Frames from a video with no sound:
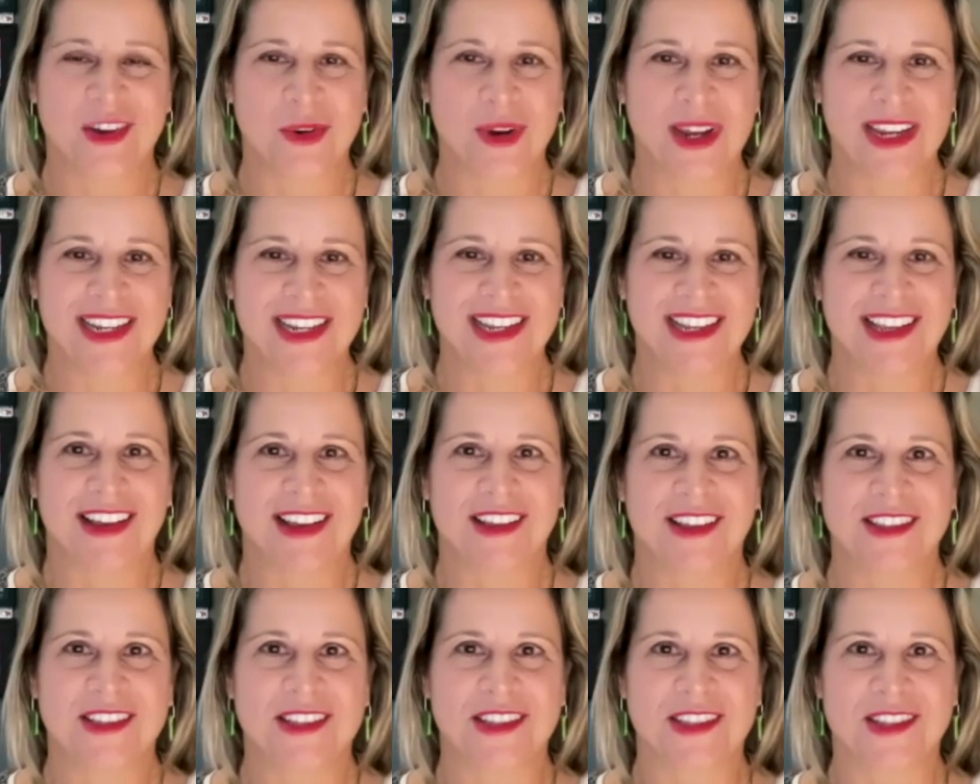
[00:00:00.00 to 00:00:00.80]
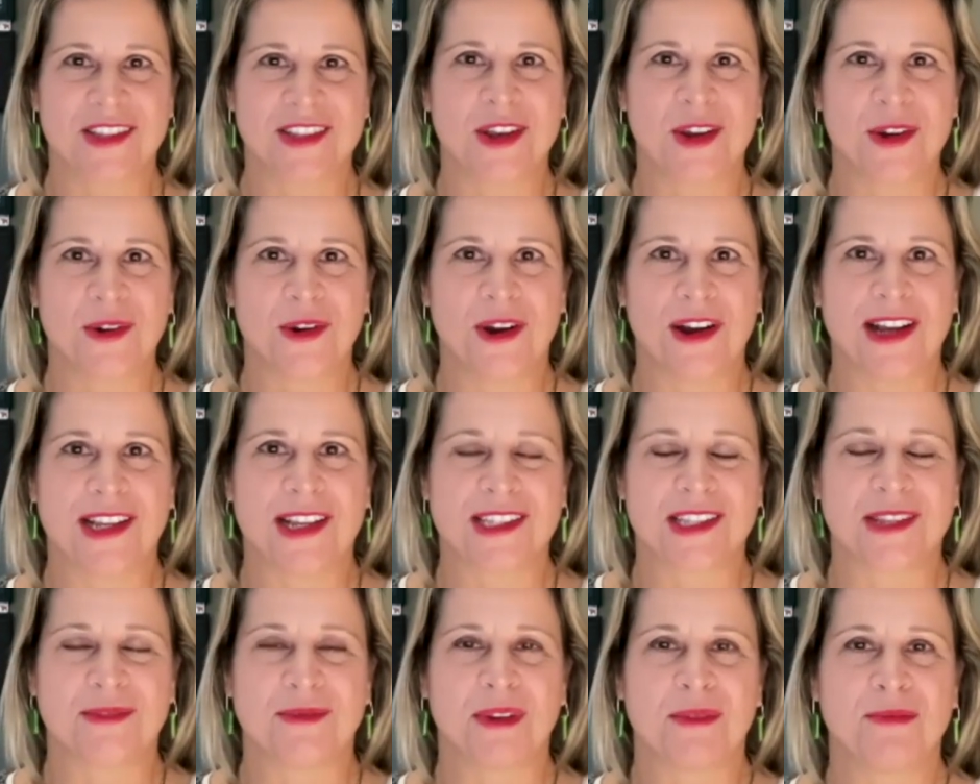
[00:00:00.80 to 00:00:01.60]
Quinny. It's so
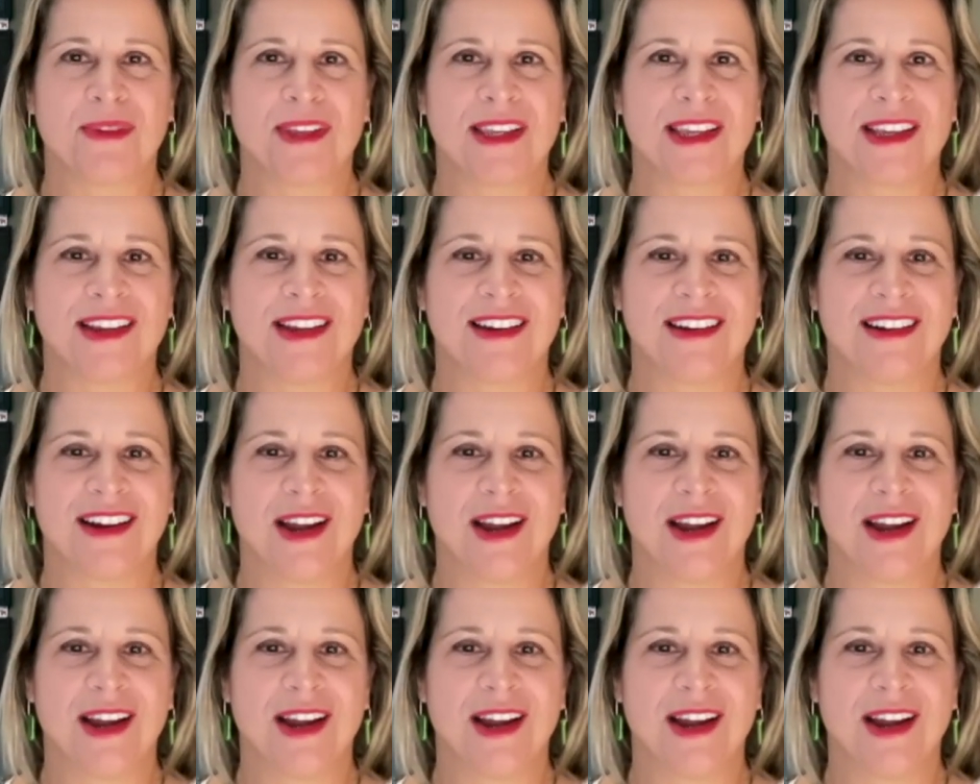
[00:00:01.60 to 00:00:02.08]
awesome to be here.